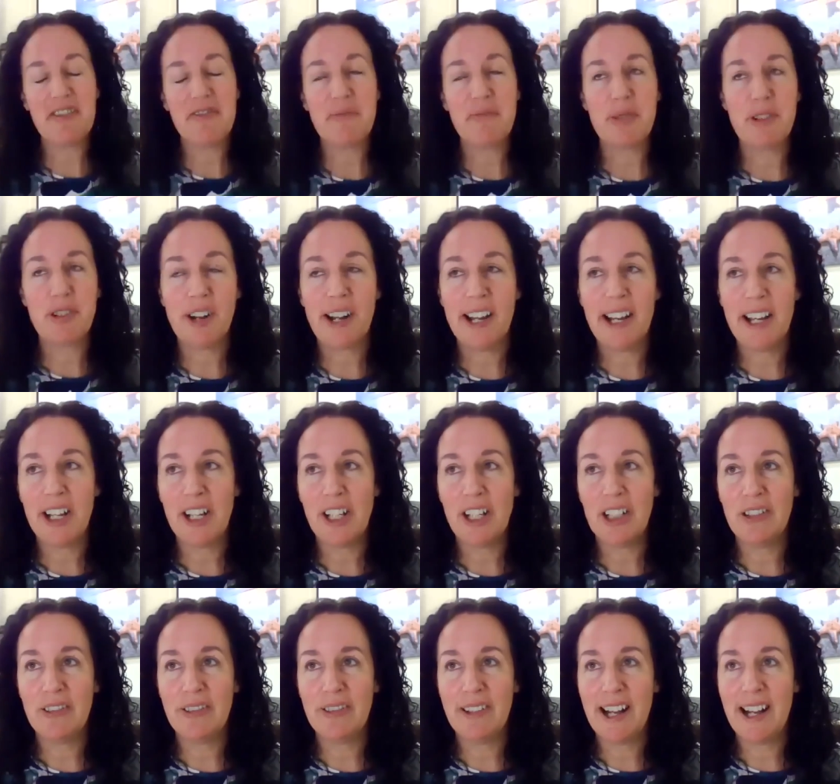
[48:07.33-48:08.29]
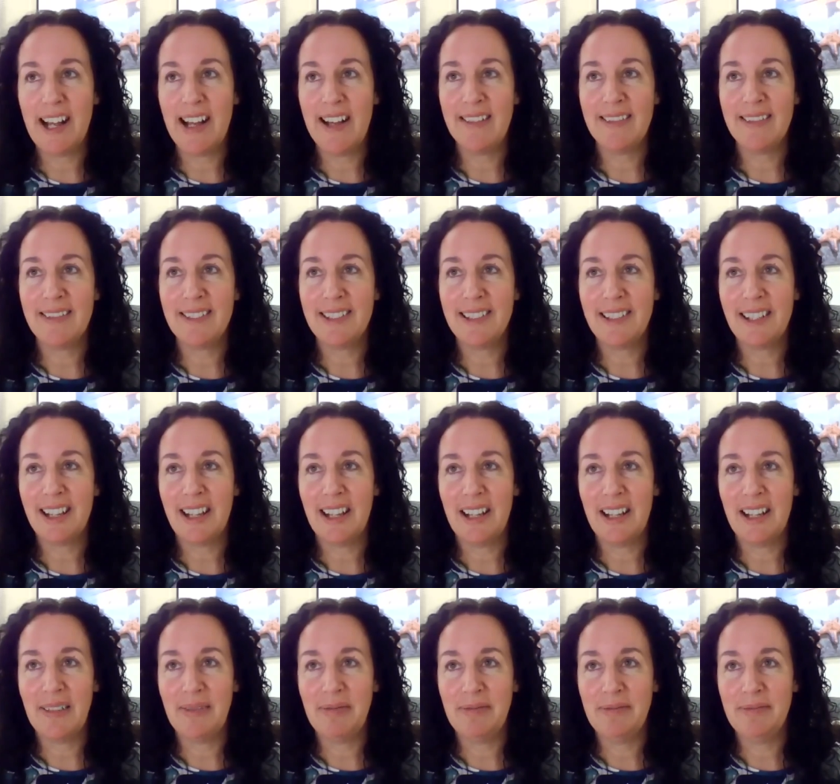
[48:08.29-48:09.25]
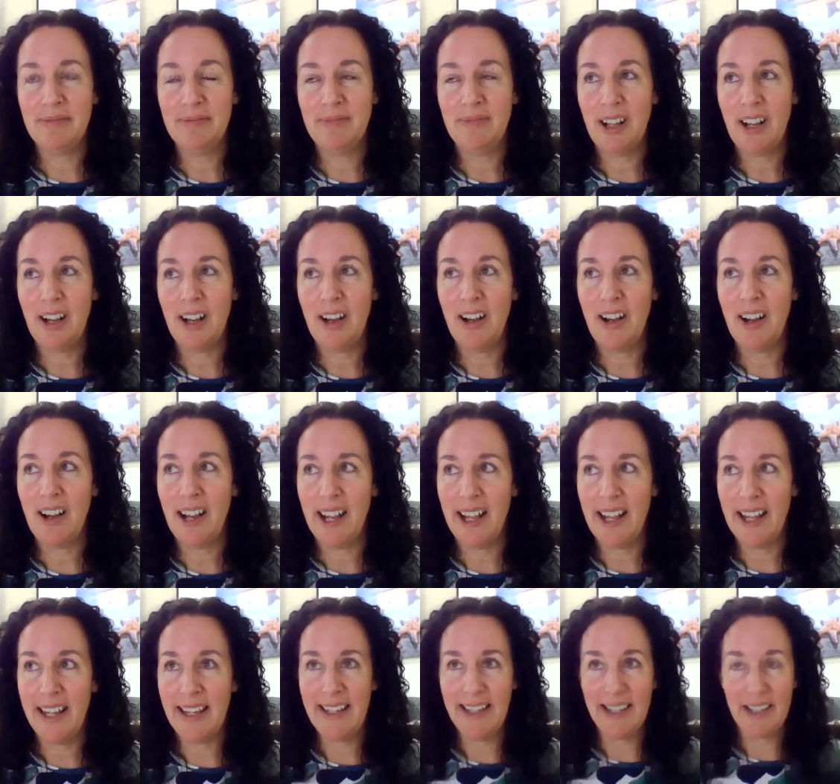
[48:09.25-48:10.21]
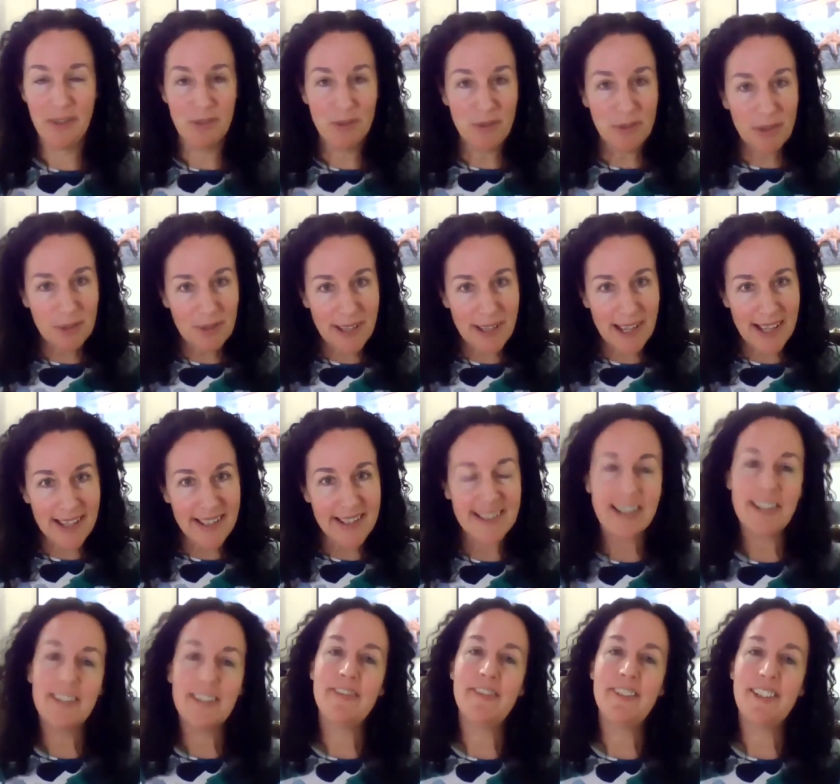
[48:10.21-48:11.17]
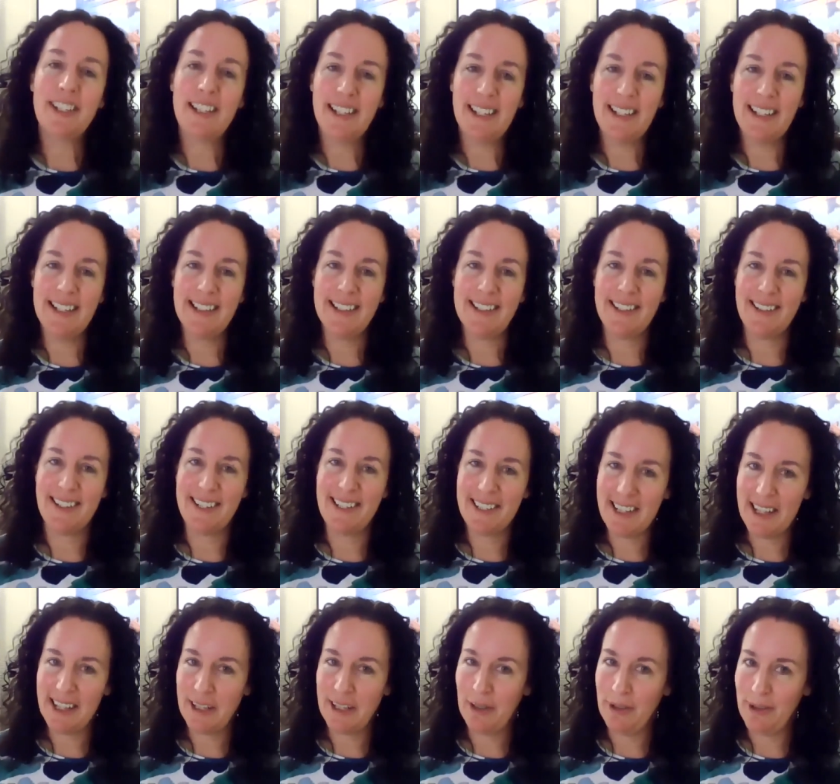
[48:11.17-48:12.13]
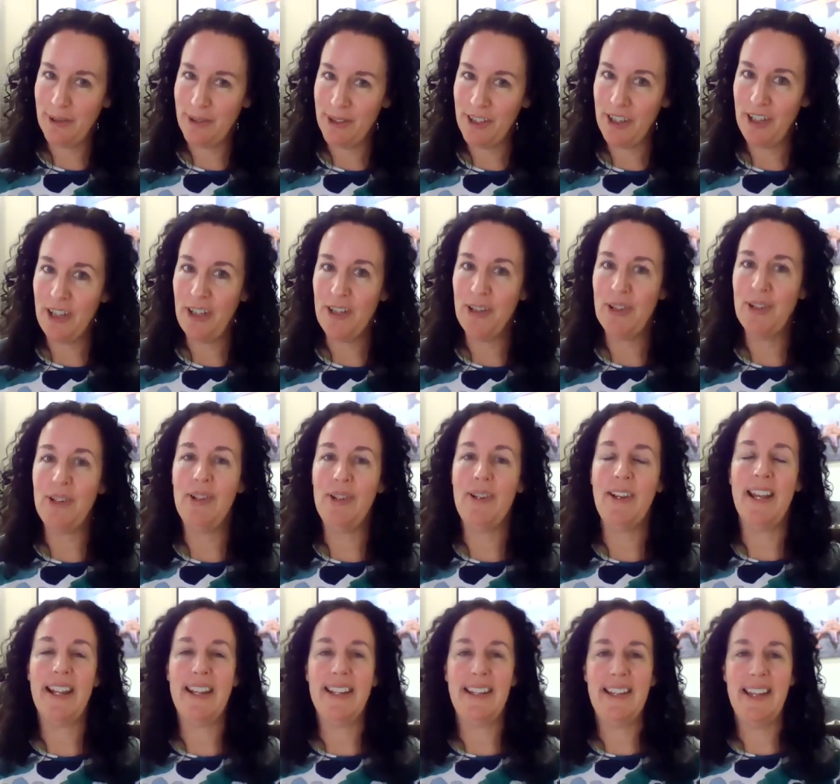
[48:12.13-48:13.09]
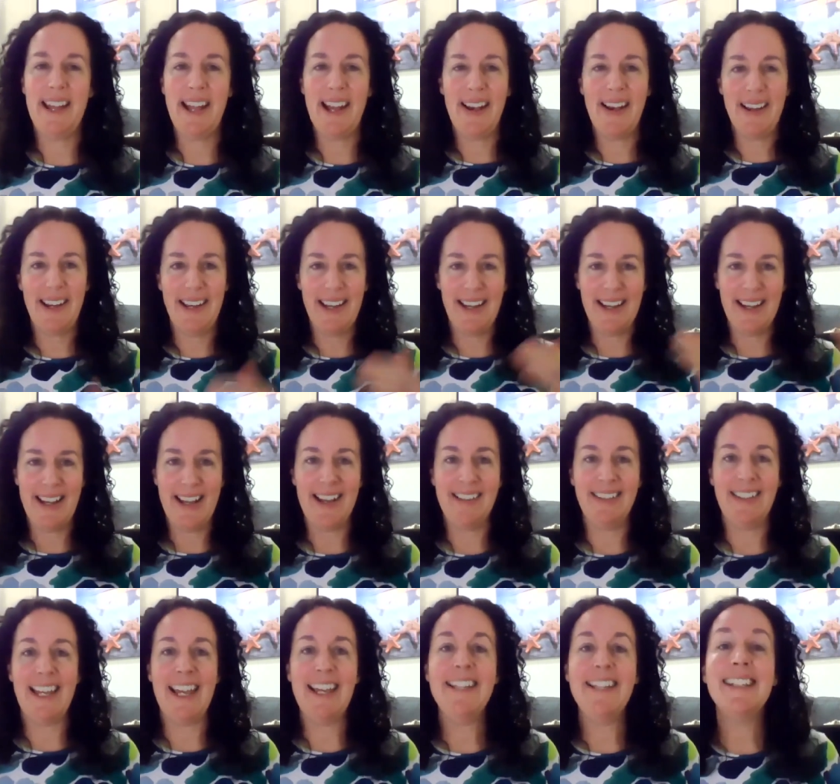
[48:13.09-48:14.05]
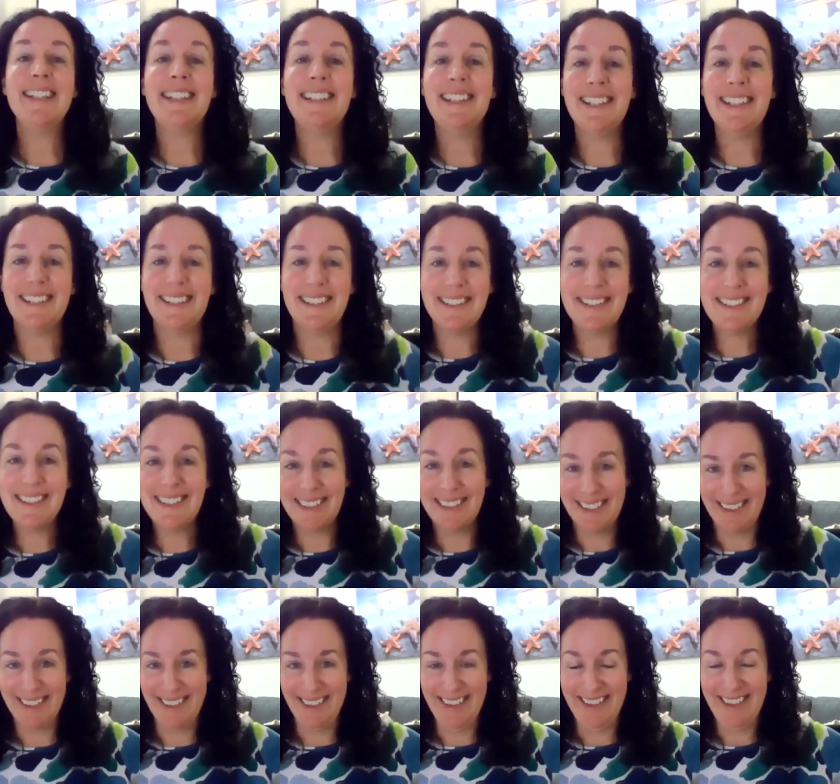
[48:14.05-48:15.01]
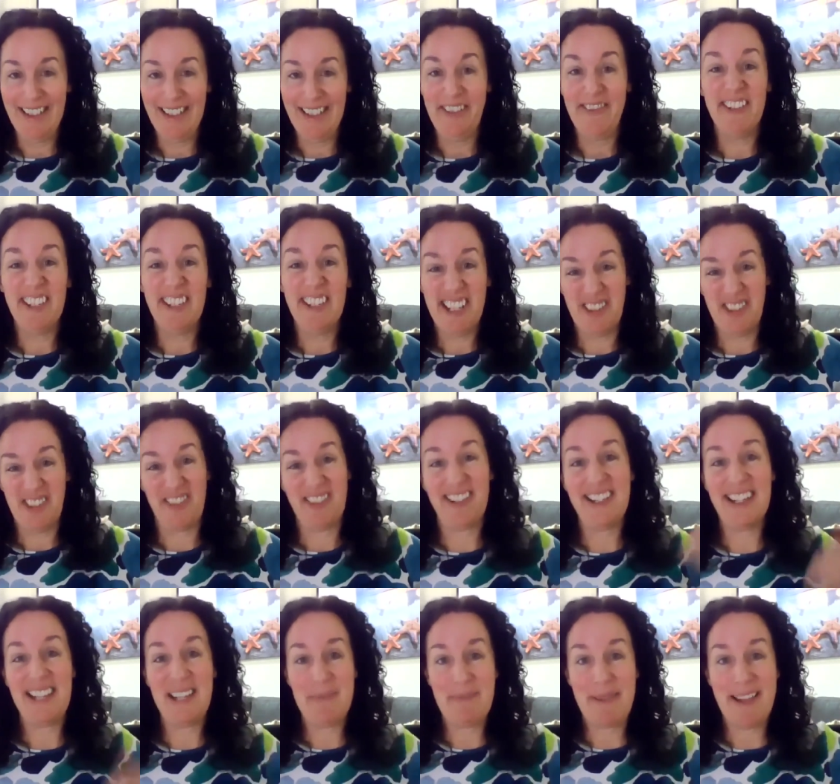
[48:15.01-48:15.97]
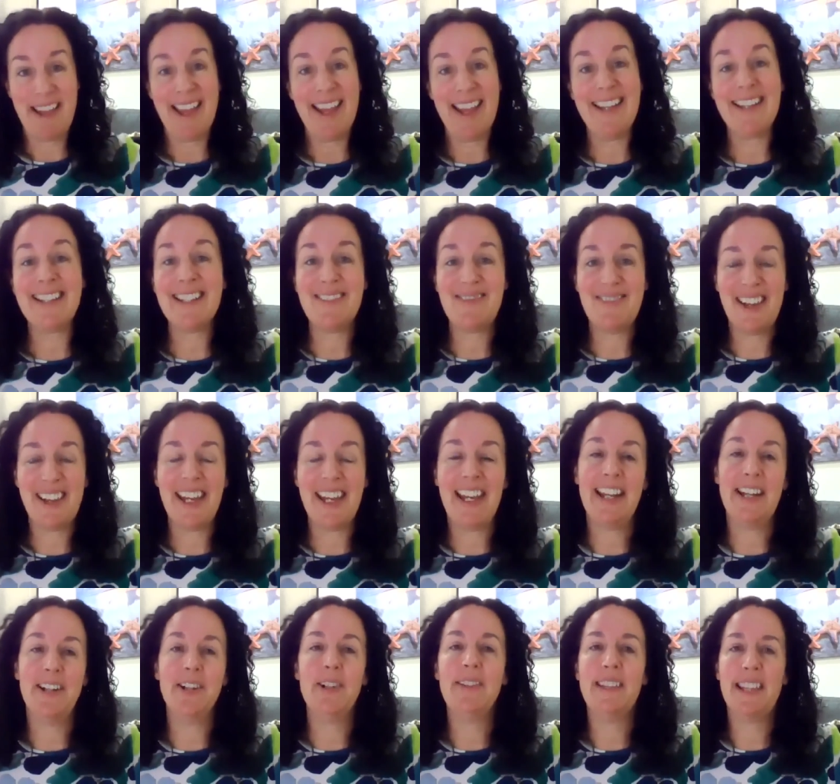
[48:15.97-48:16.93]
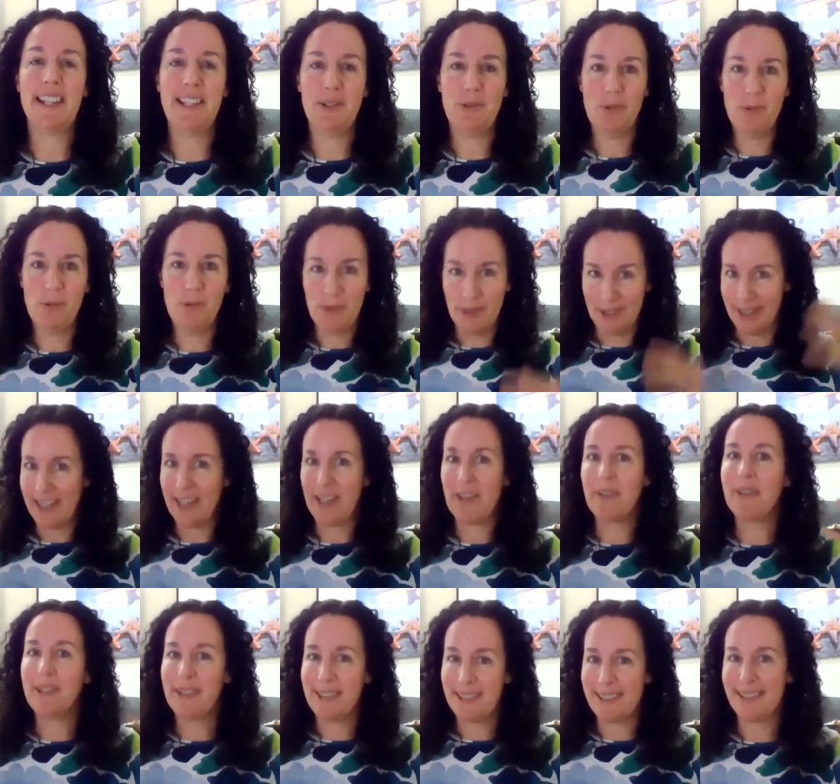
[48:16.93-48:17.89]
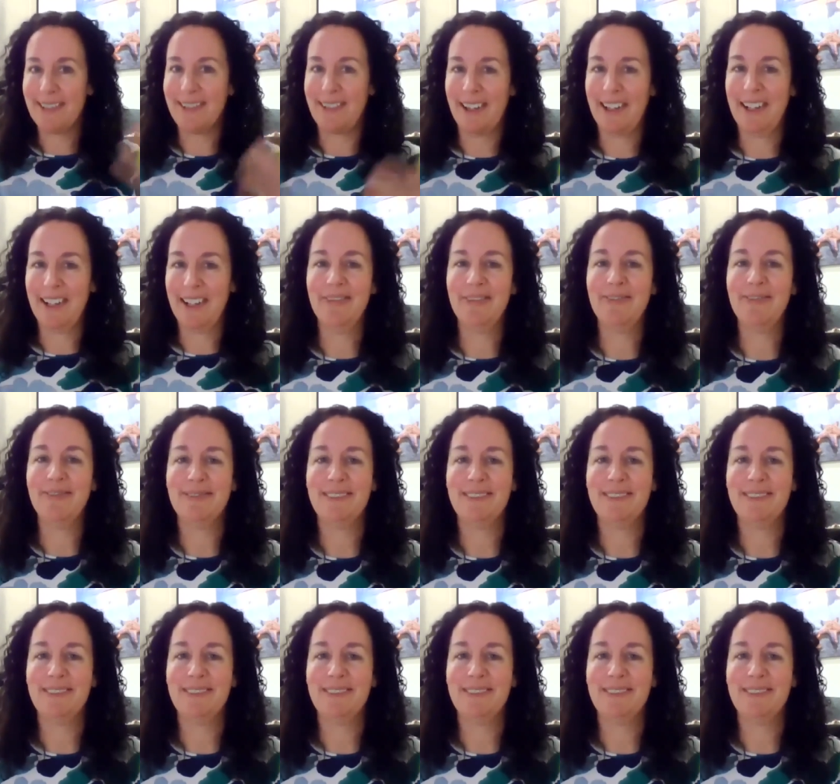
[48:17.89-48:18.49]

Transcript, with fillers: of betrayal around um, I ignored all that stuff for years and I stayed loyal to you and yeah. now in our later years you've literally yeah. abandoned me and then all the secrets right. kind of